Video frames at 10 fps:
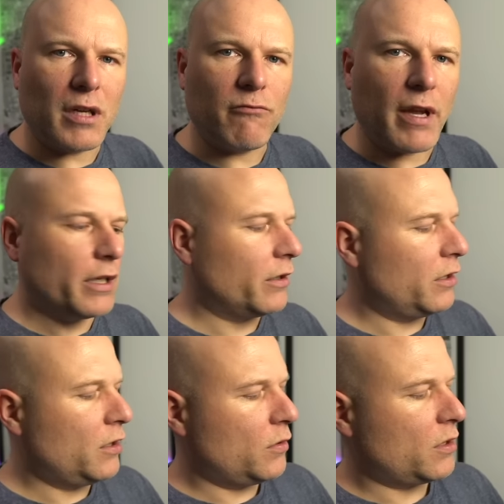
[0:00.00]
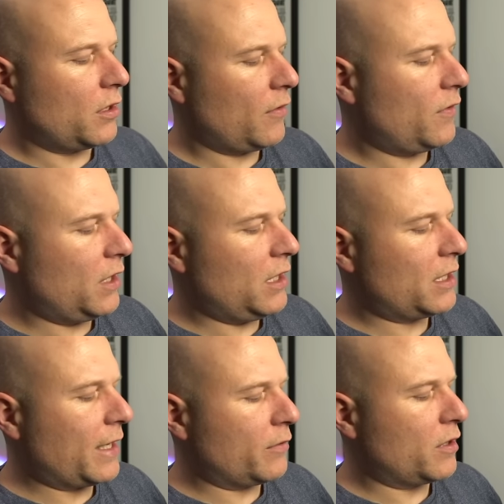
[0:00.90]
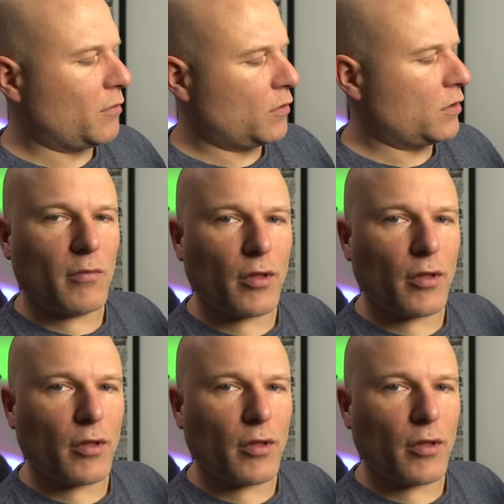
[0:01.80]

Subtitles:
regular use of these outermost